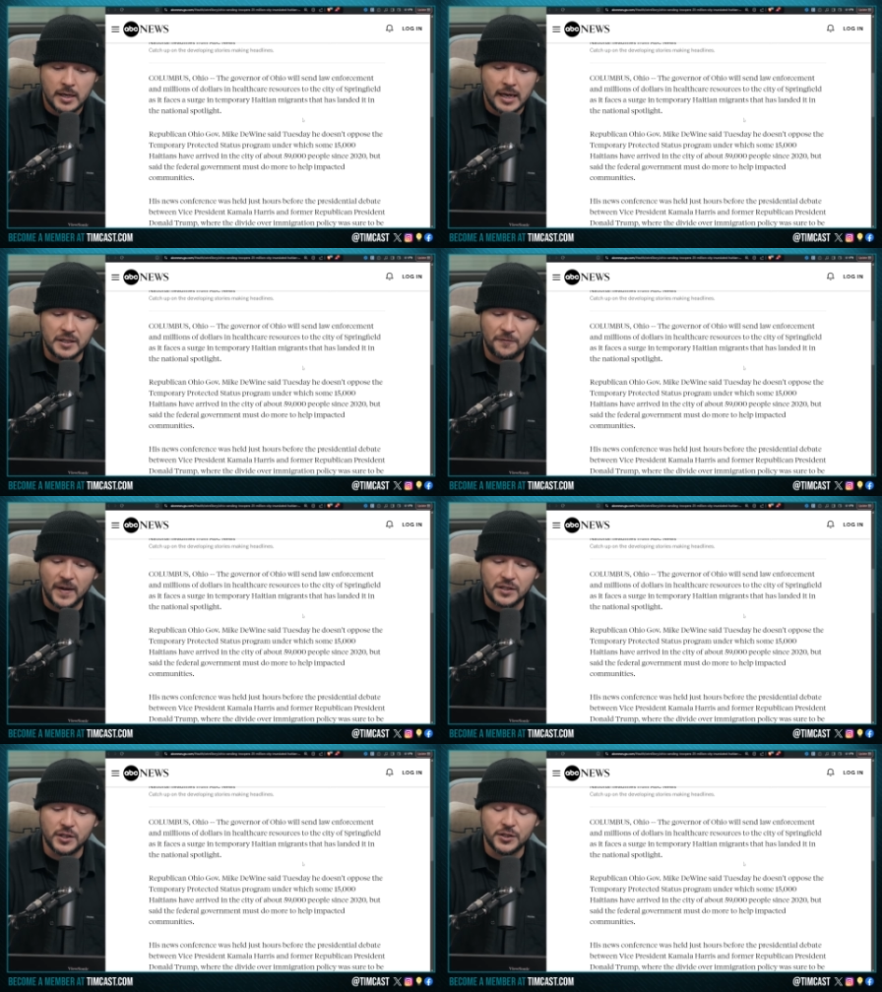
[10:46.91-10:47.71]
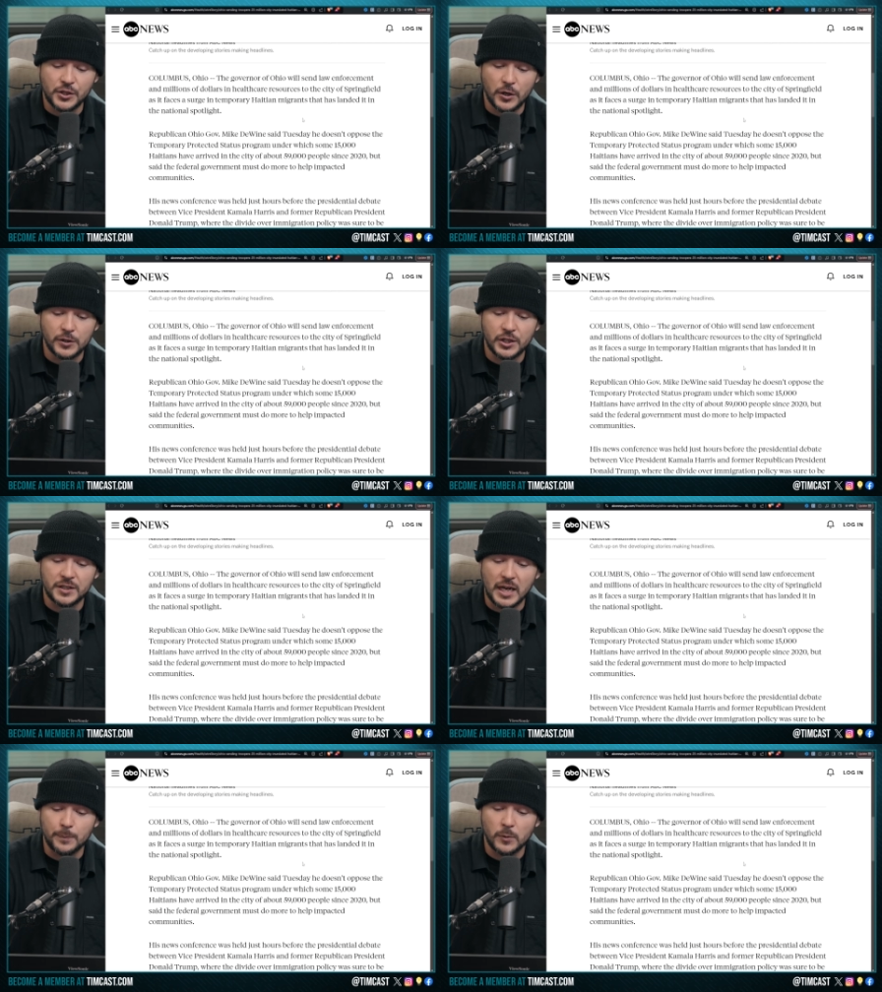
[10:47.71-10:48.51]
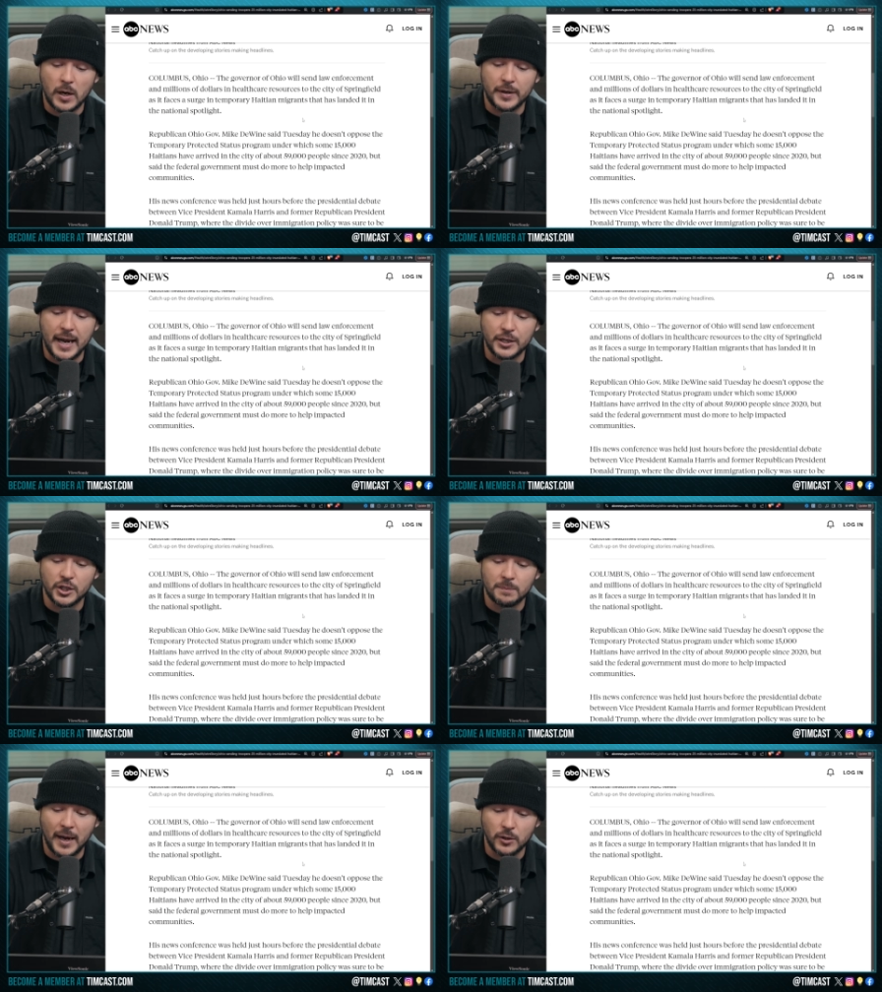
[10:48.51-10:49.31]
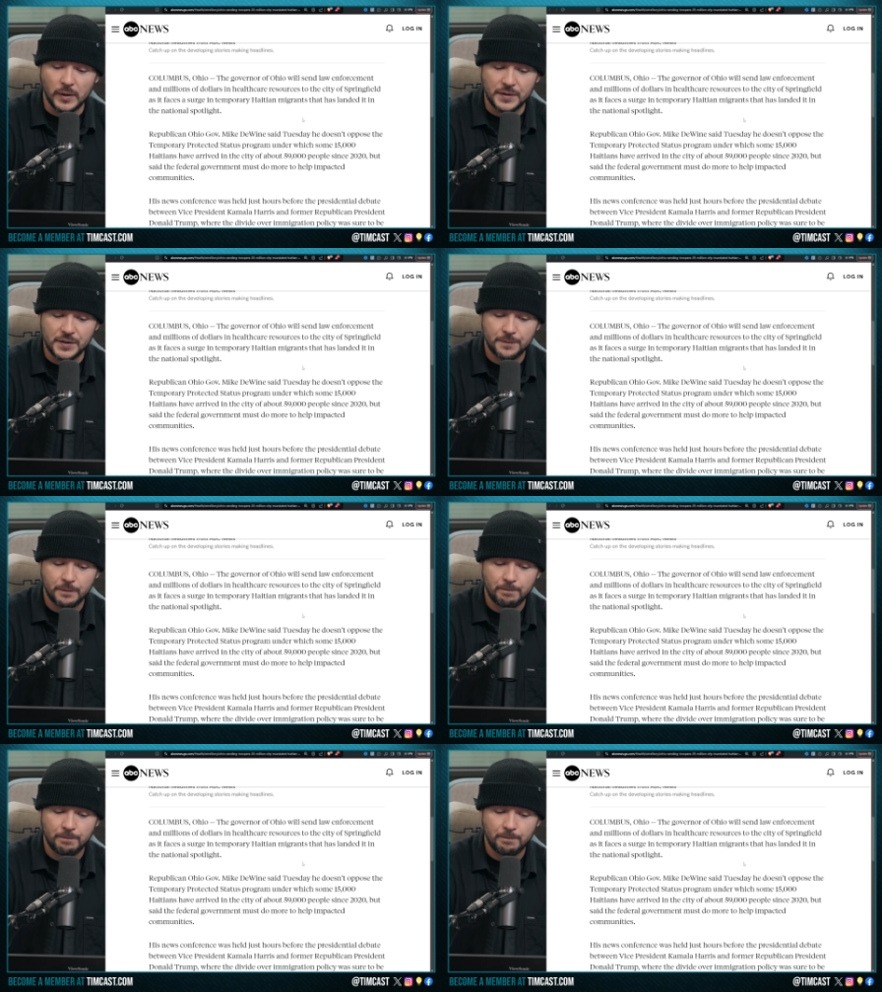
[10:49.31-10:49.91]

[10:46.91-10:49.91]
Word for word: as it faces a surge in temporary Haitian migrants.